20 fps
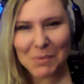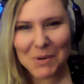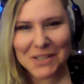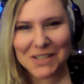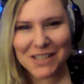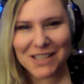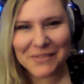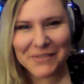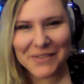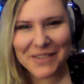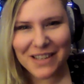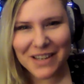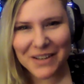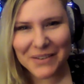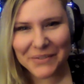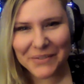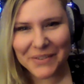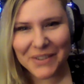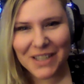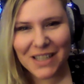positive
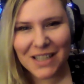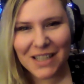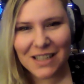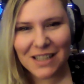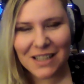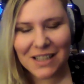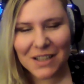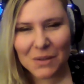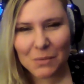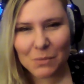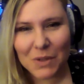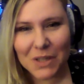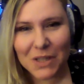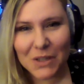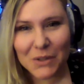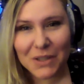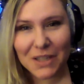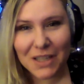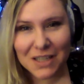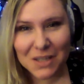stuff. Well,
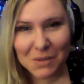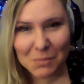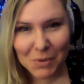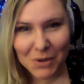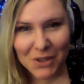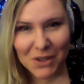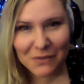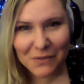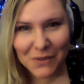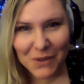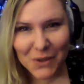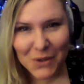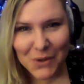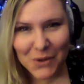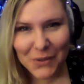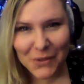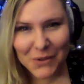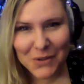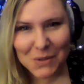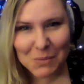good luck to both of you
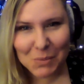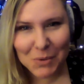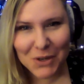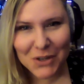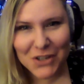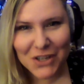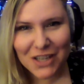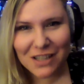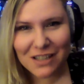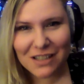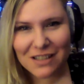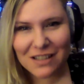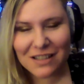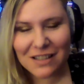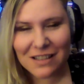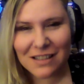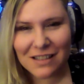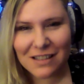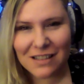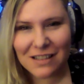on those
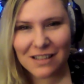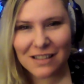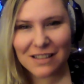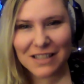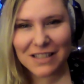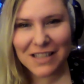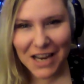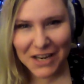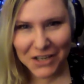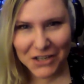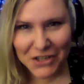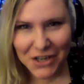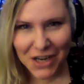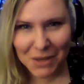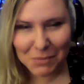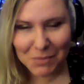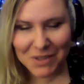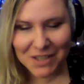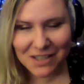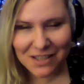projects. Tania
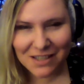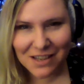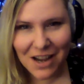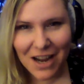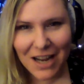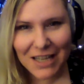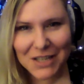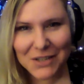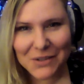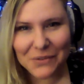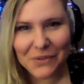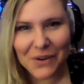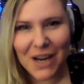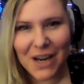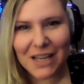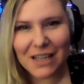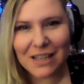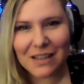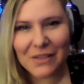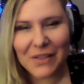Chambers, Kylie Du
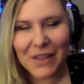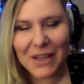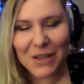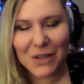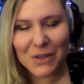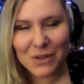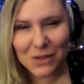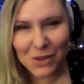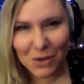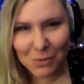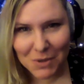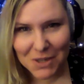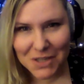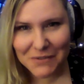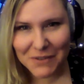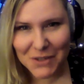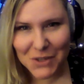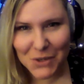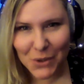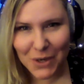Fresne, thank you so much
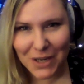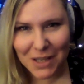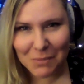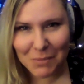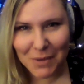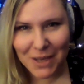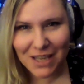for joining